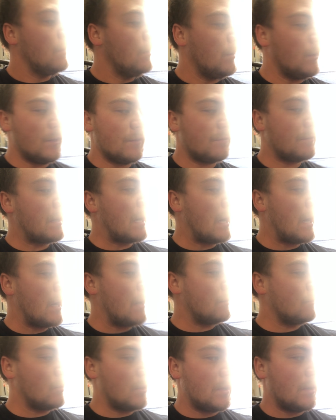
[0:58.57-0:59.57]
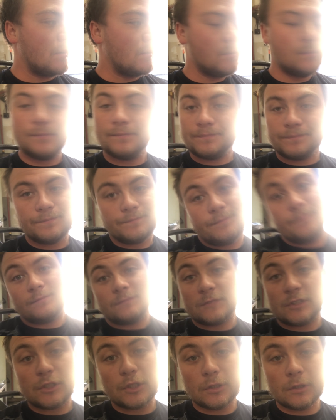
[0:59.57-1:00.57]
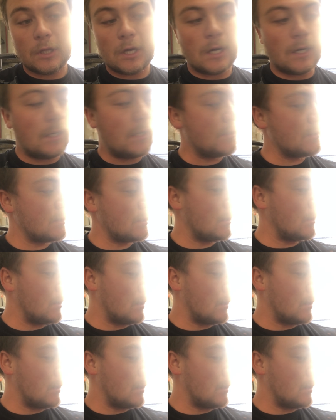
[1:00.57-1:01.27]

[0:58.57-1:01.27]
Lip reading: If not, well, it's your loss.